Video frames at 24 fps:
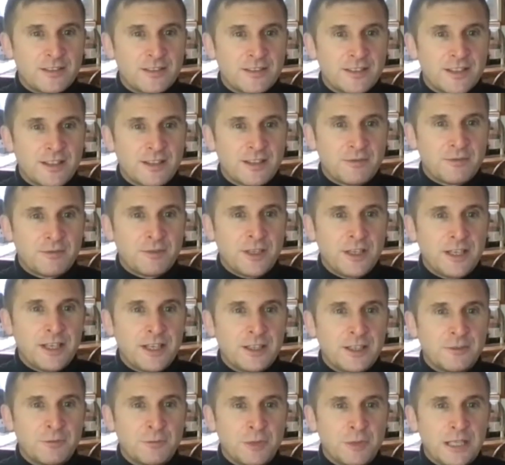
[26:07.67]
That
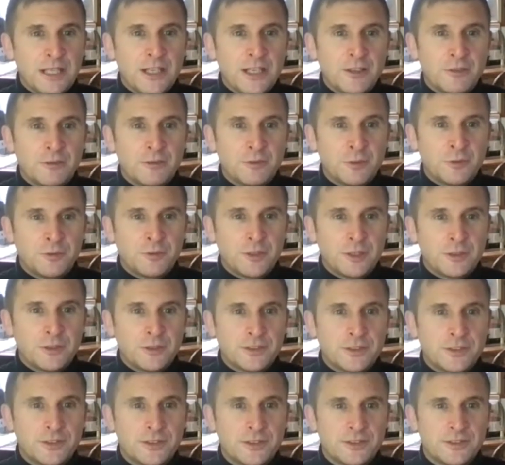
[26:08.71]
feeling of being
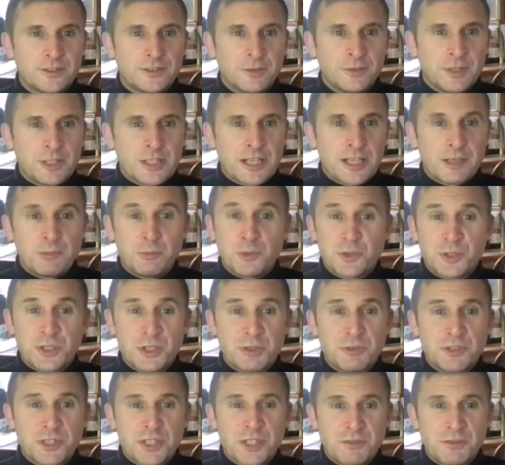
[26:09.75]
unfulfilled, which animals
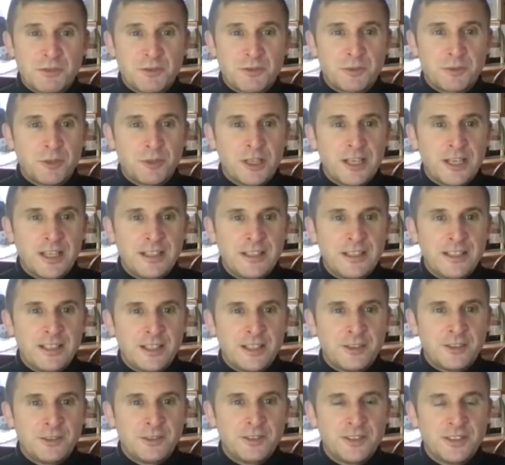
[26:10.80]
don't suffer from, really.
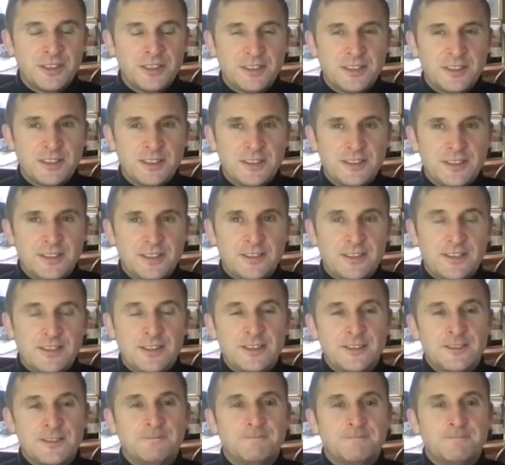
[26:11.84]
Yeah.